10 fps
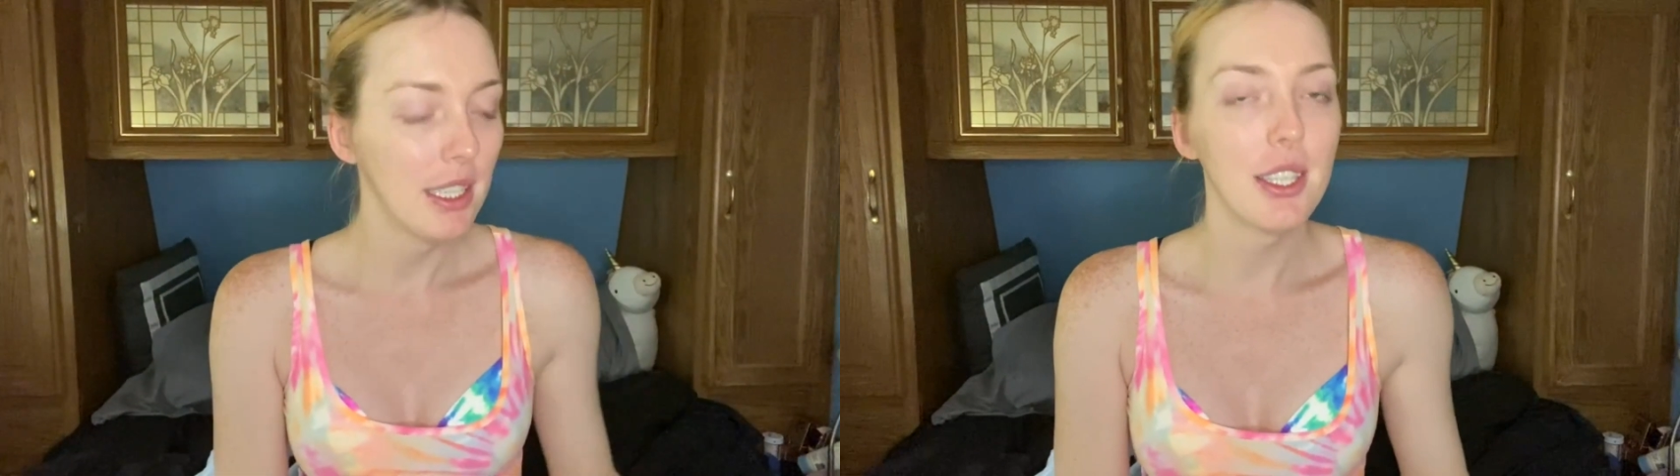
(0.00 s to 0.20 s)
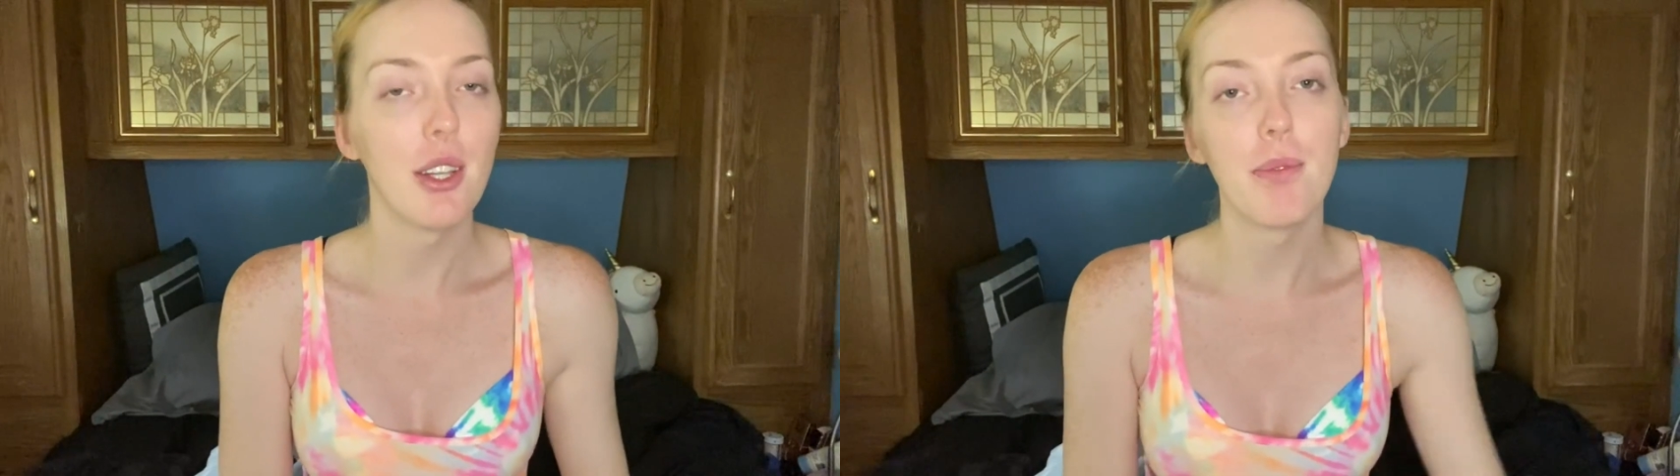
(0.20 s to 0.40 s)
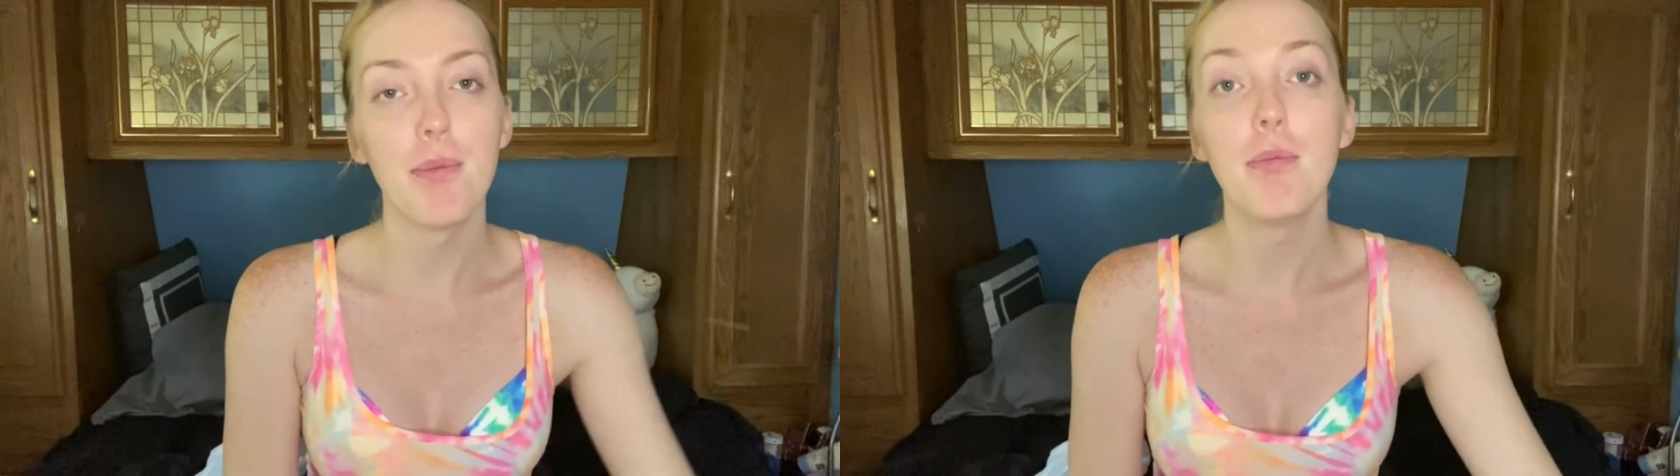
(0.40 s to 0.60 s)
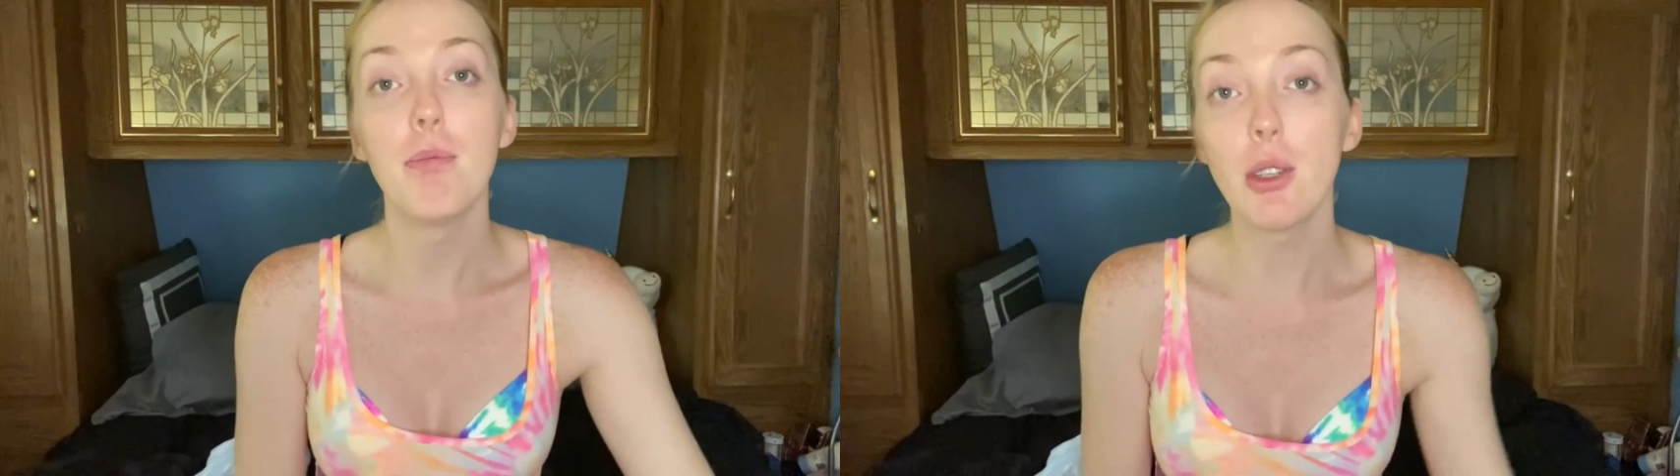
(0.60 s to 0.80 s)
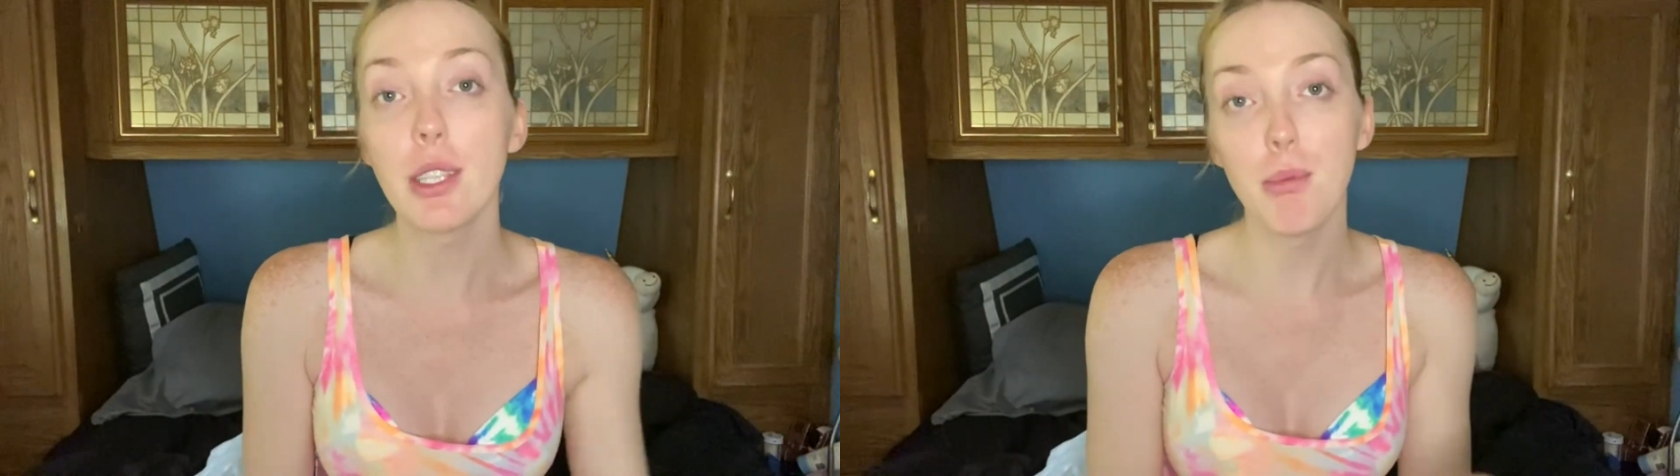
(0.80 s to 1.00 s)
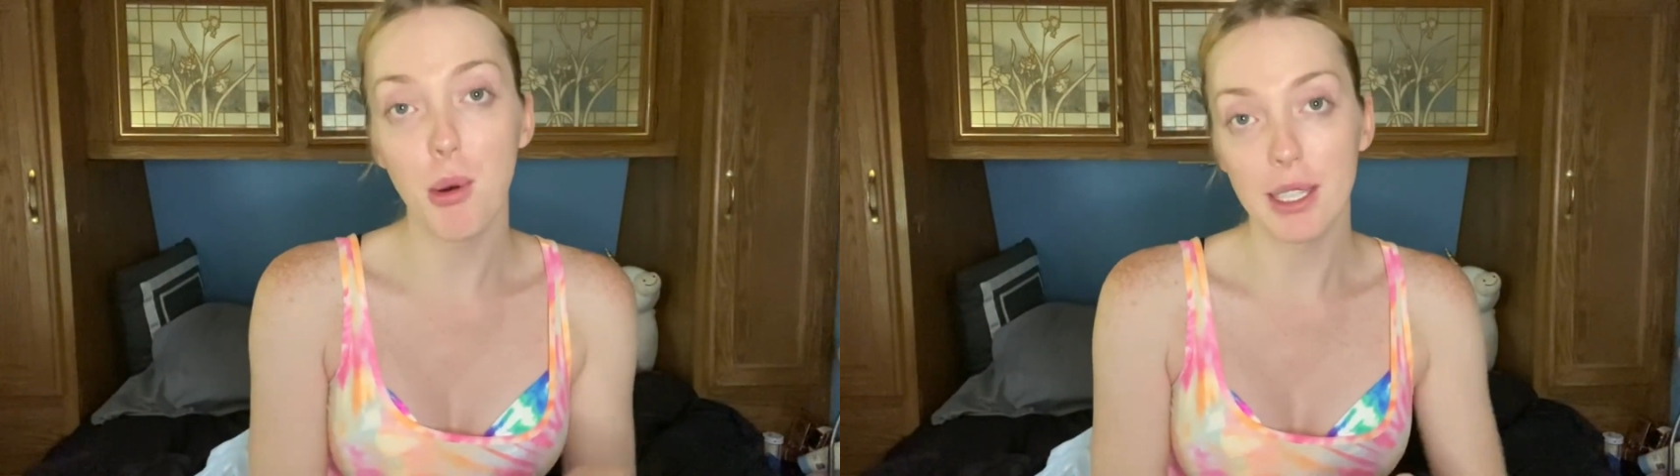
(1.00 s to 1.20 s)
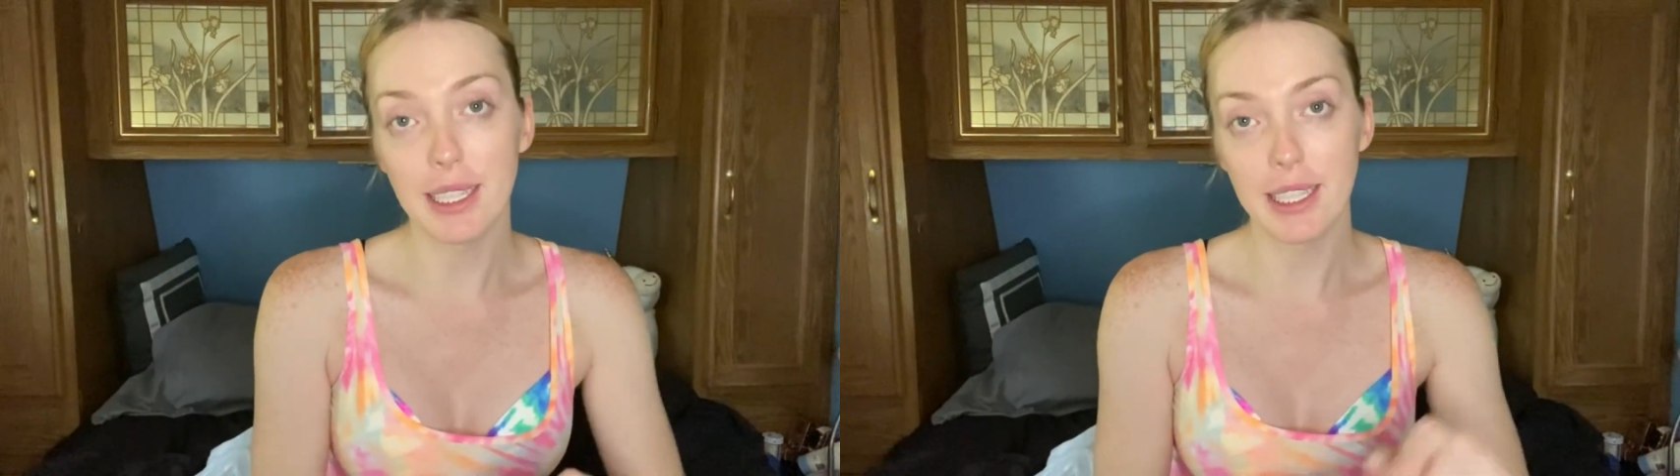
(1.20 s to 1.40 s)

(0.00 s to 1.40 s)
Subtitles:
So most important